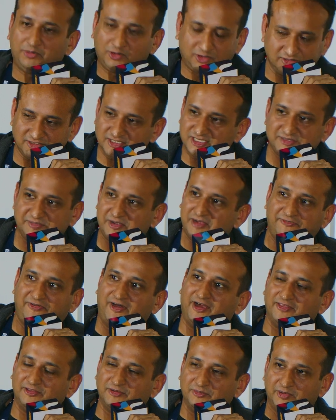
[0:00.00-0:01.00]
because he's my
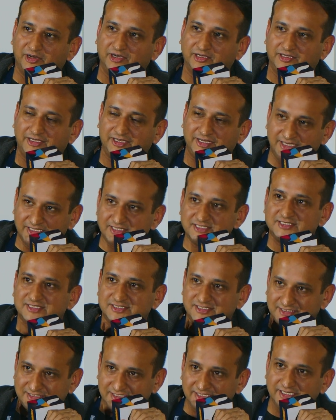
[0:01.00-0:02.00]
father, but he is
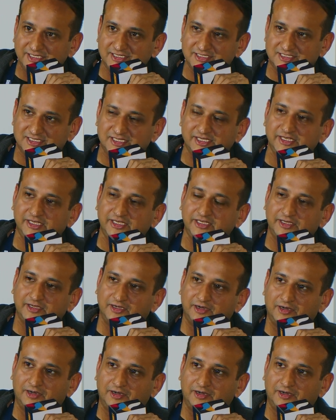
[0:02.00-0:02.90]
seriously,